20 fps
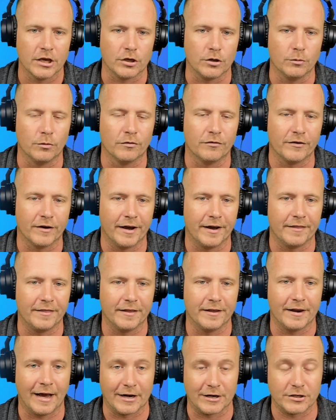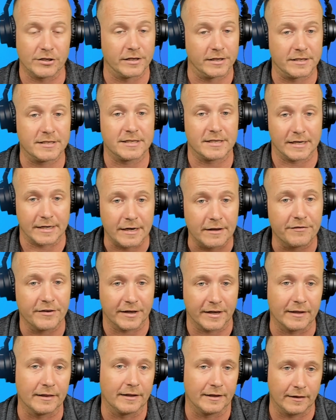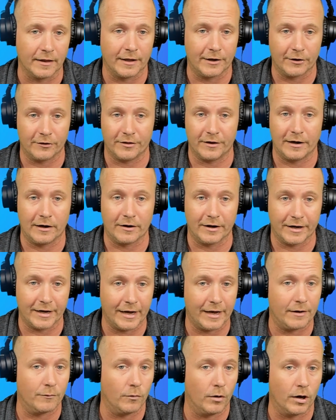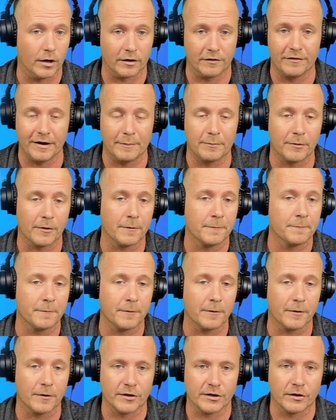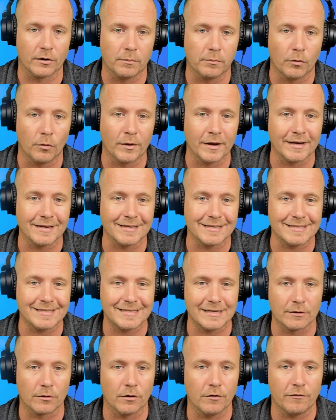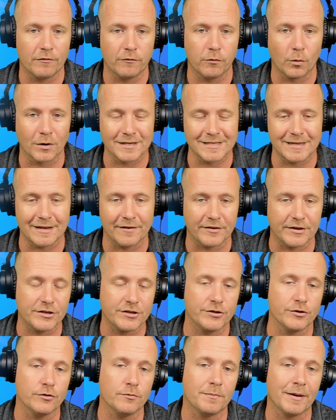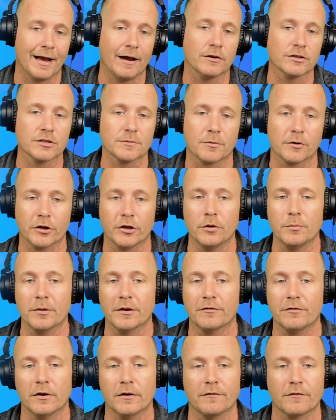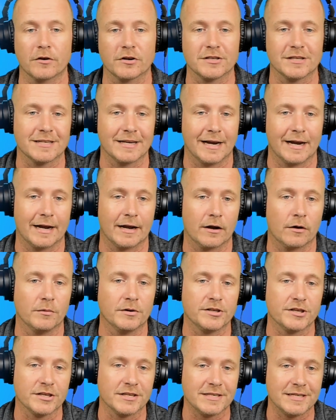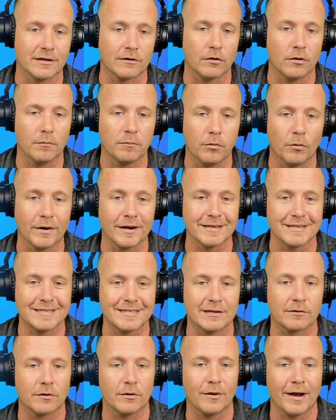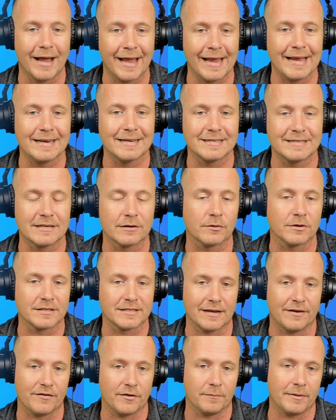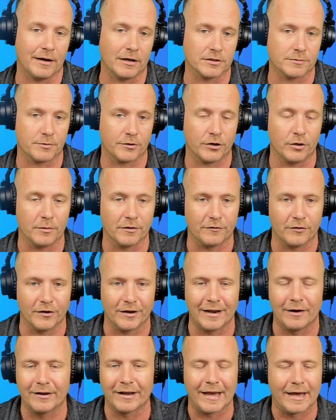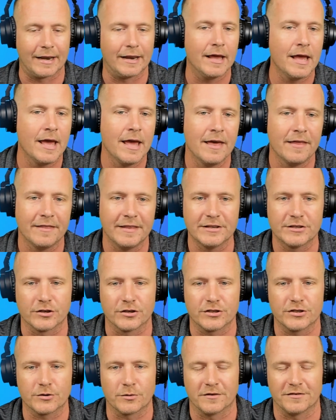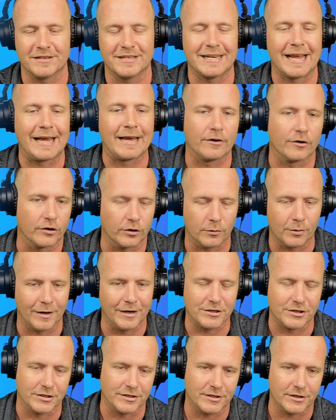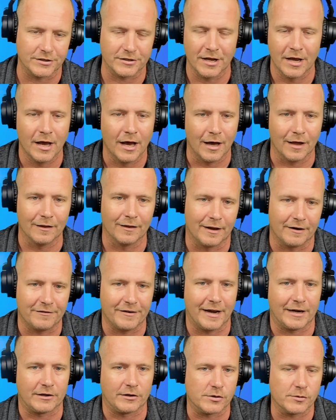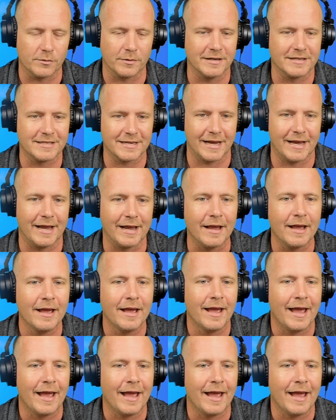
You will find that actually it's significantly lighter than air. Again, water vapor 0.0472 pounds per cubic foot versus air, which is 0.0807 pounds per cubic foot. Now, again, these are sort of standard equations. There's a lot of factors. When we say